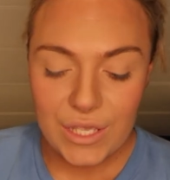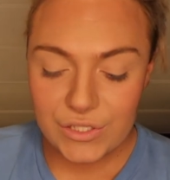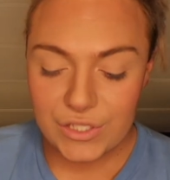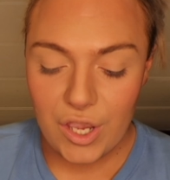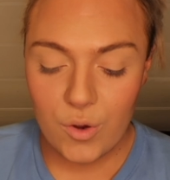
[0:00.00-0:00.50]

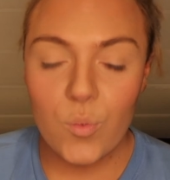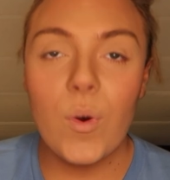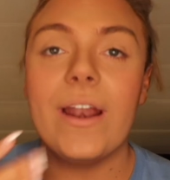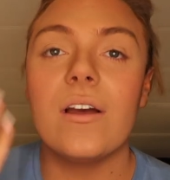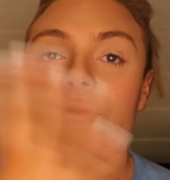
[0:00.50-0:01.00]
So
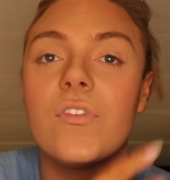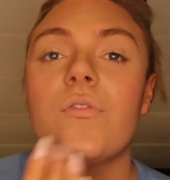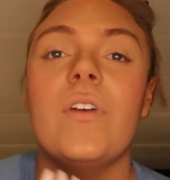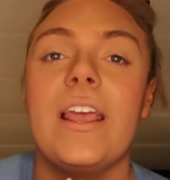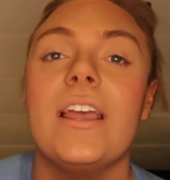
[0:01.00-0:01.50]
when I'm
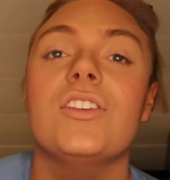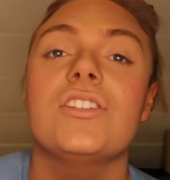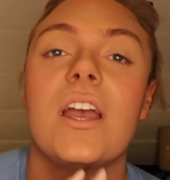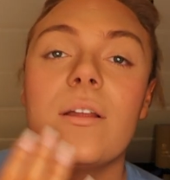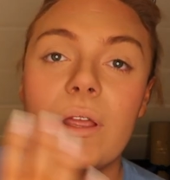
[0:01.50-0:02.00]

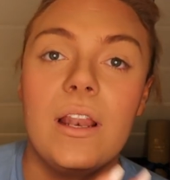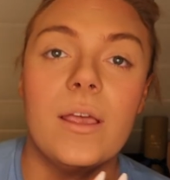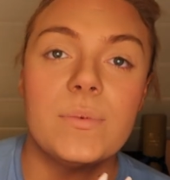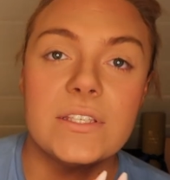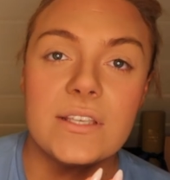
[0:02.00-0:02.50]
finished and my
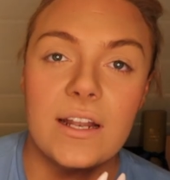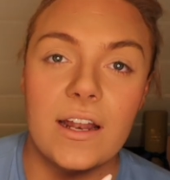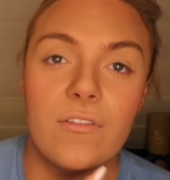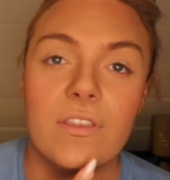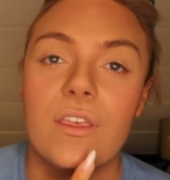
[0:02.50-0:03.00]
lips are done and
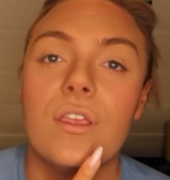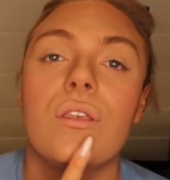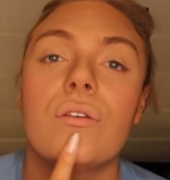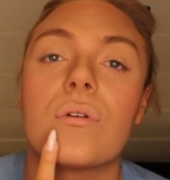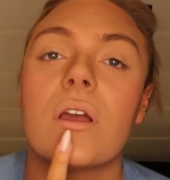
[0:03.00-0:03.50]

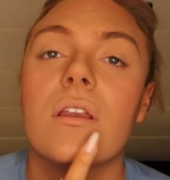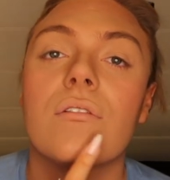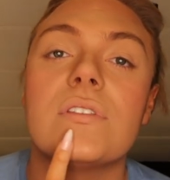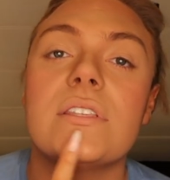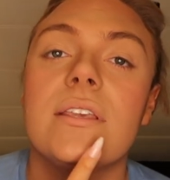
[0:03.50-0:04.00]
everything, you'll kind
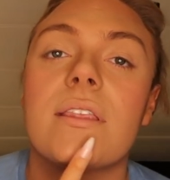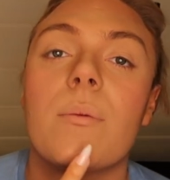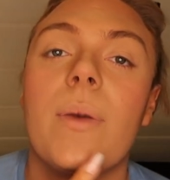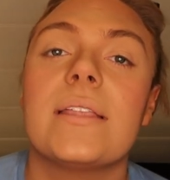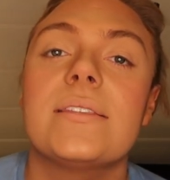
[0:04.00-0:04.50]
of see
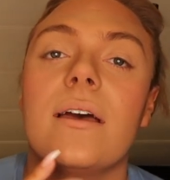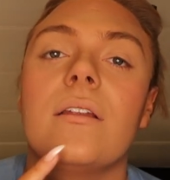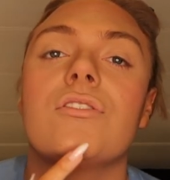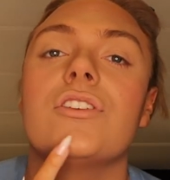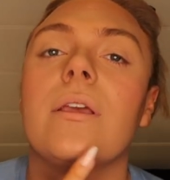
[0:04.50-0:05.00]
that better,
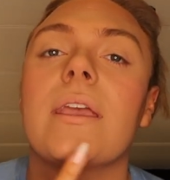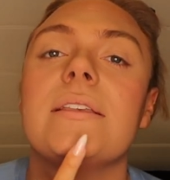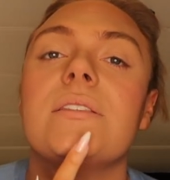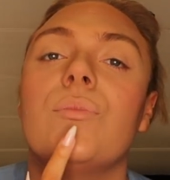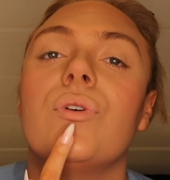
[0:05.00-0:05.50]
and I'll
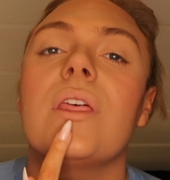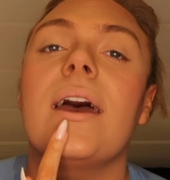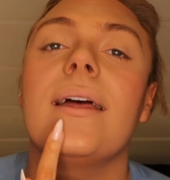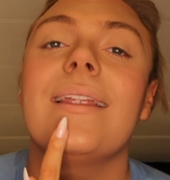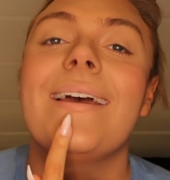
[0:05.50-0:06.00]
showcase it more
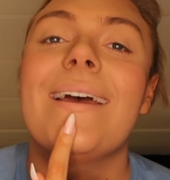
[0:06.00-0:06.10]
then.